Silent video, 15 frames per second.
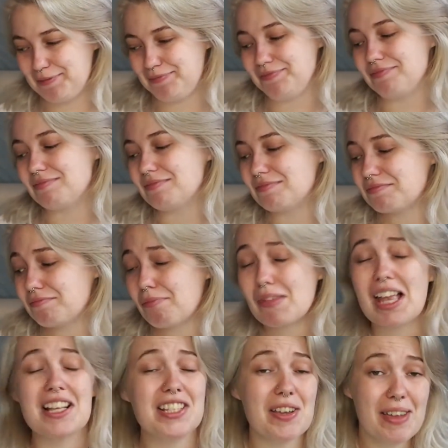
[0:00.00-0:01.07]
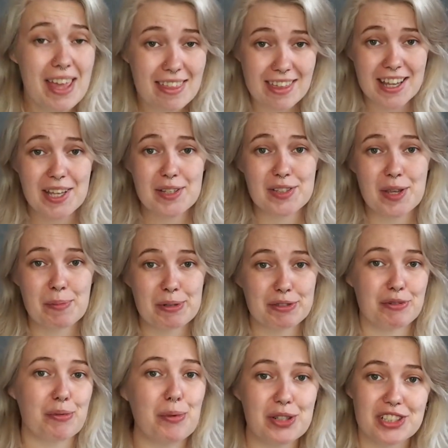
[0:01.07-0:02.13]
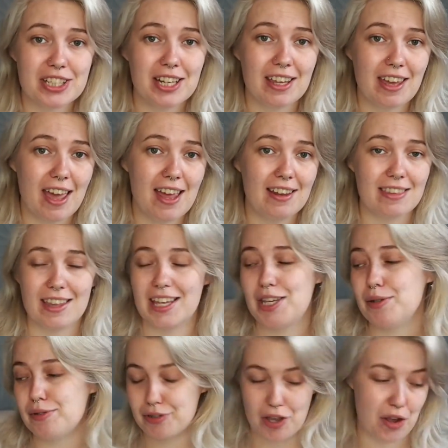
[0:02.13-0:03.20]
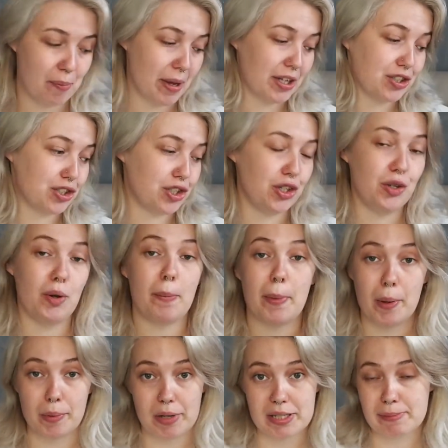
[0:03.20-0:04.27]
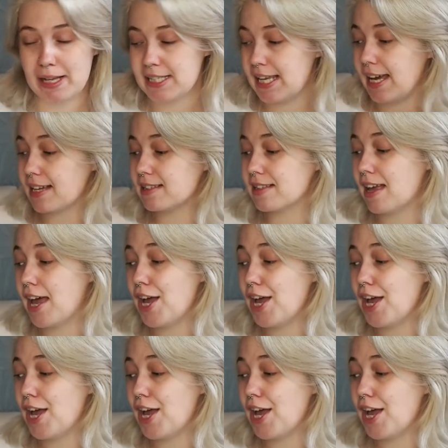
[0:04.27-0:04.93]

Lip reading: not? So yeah, thank you so much for watching again. Thank you so much to Bomb Cosmetics,